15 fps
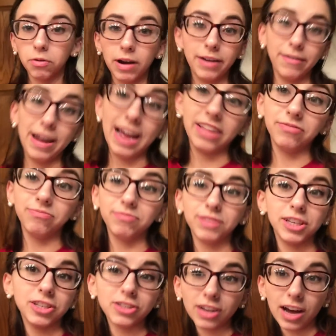I've had
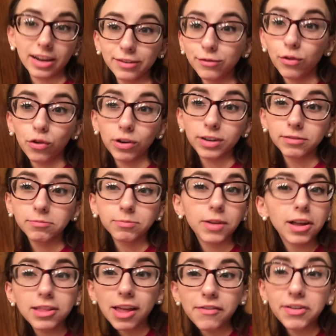this on for
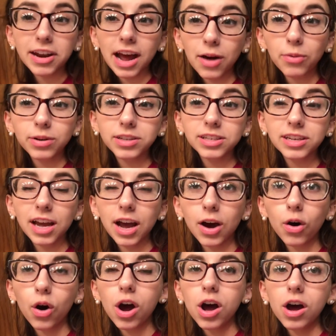11 hours
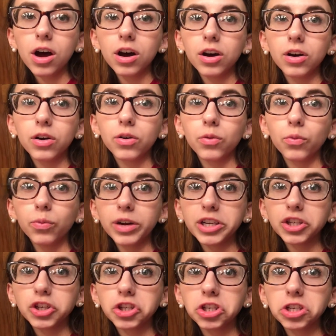now,
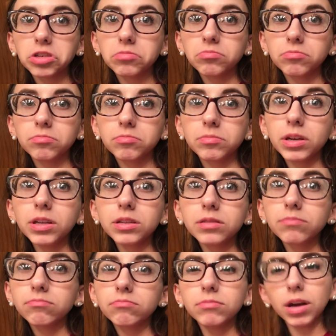which is
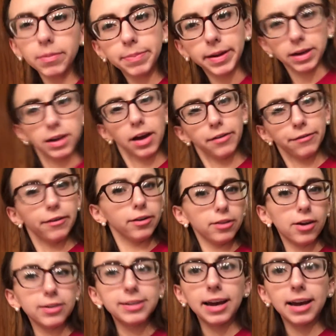a bit of a long